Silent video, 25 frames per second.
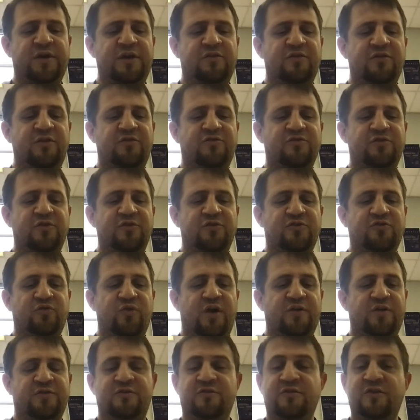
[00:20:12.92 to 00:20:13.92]
to get to these students'
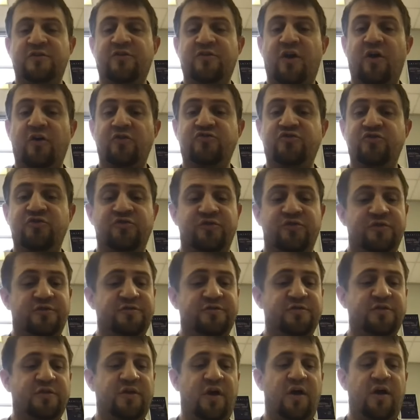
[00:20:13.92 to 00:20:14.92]
questions. These are all
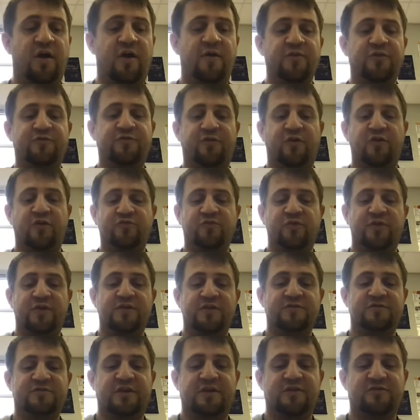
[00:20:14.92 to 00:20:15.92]
juniors. This first one
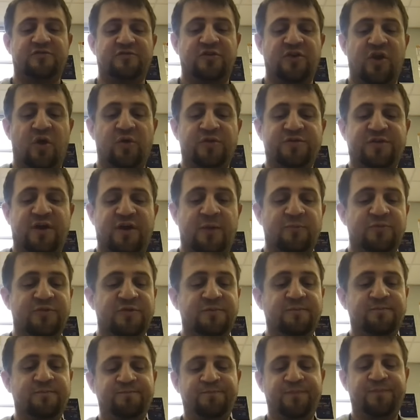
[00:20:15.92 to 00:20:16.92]
is Danoa
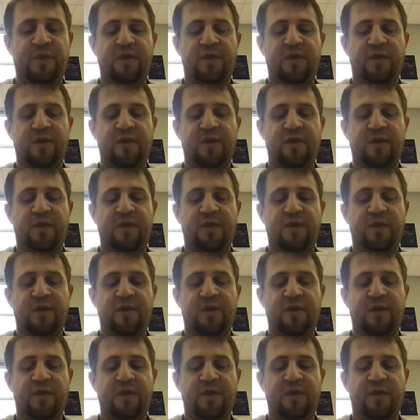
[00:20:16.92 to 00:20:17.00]
Thompson.